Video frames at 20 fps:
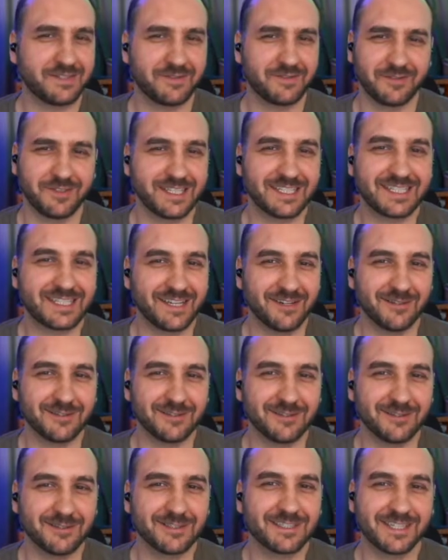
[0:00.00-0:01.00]
these skills
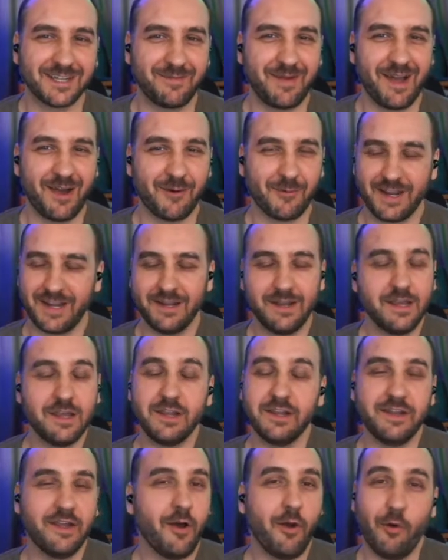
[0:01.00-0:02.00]
somehow, right?
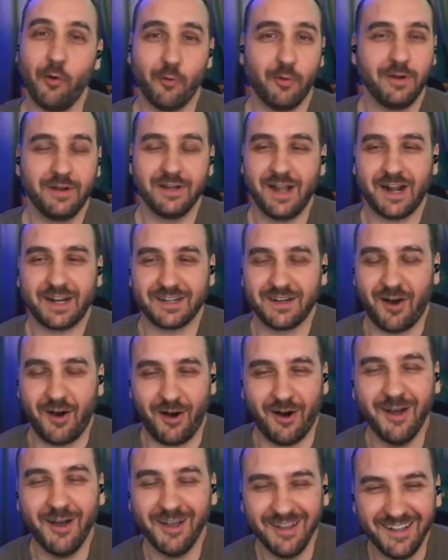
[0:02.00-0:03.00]
No, not at all.
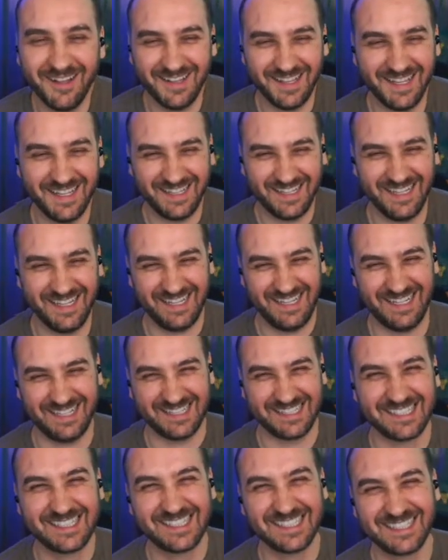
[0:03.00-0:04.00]
And
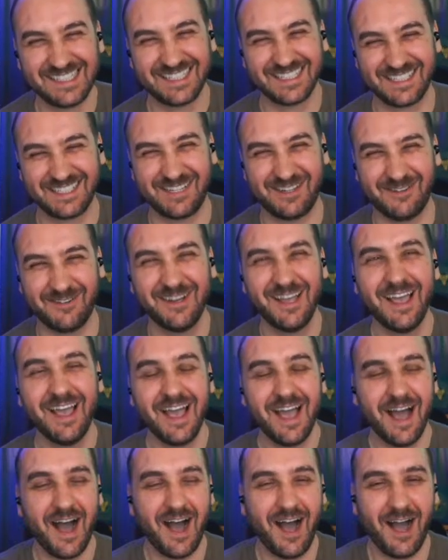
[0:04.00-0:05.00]
so
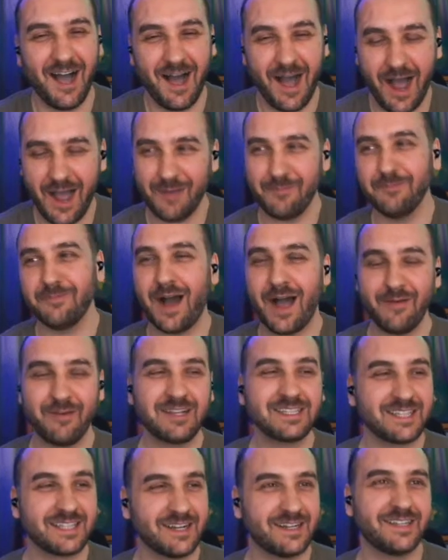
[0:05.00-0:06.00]
I'm
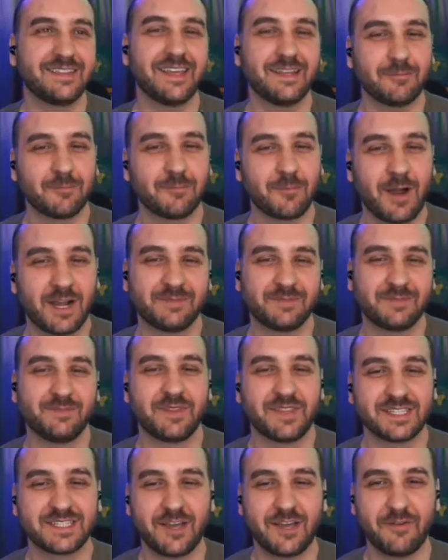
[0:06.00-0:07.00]
excited that Rocksmith is
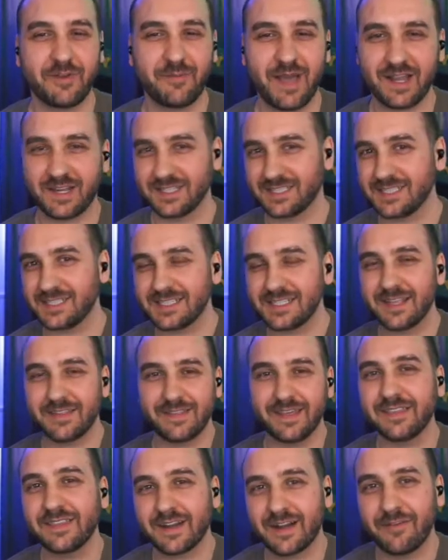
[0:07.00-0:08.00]
coming back, because this is a thing that
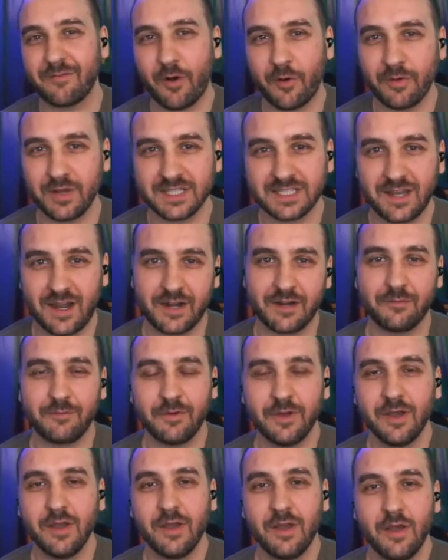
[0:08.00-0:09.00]
I've always kind of
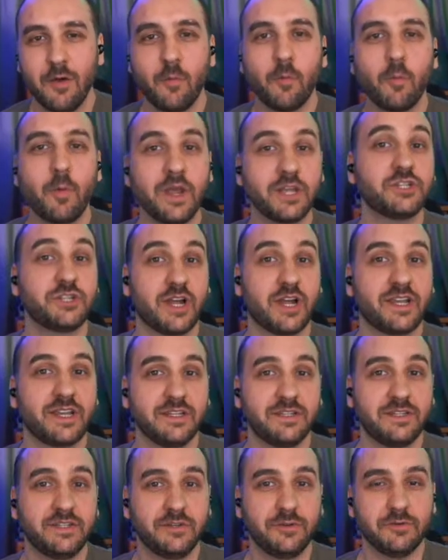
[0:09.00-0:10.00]
wished I could
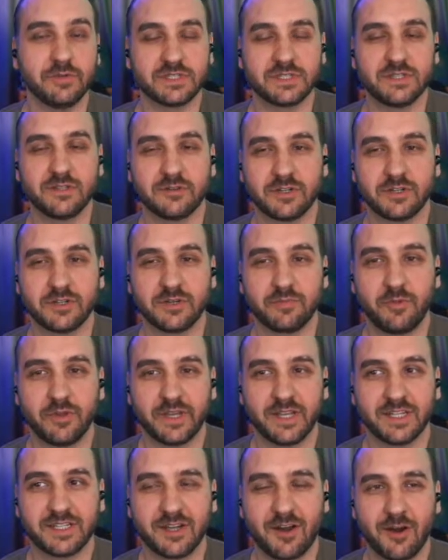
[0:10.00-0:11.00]
do, is learn to play
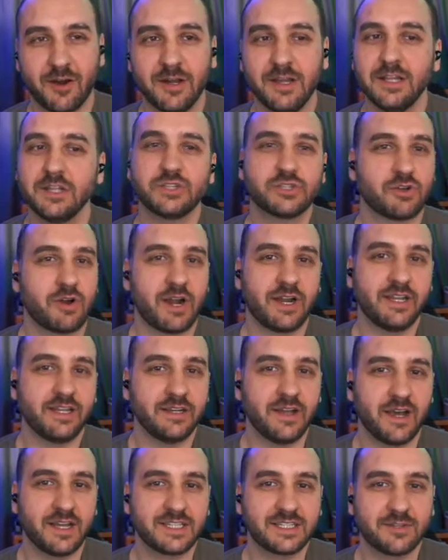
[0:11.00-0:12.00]
guitar. Tried it in high
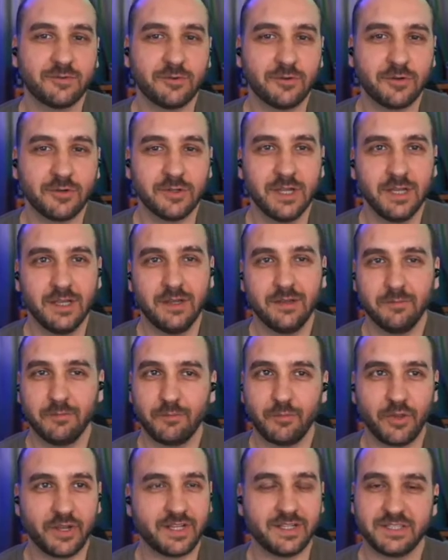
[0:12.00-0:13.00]
school,
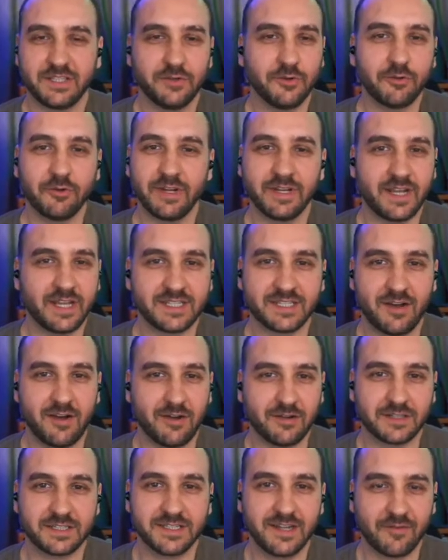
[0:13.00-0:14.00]
played 2 Green Day
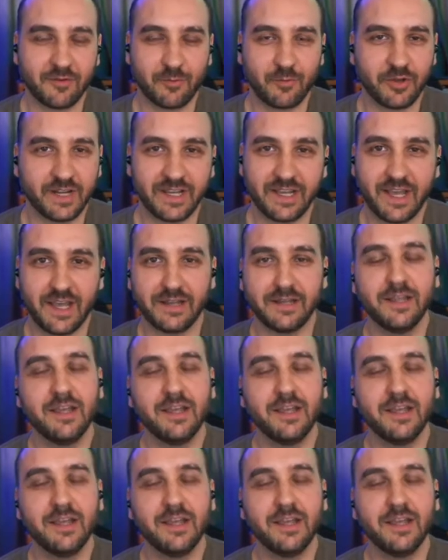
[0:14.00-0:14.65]
songs, never played again.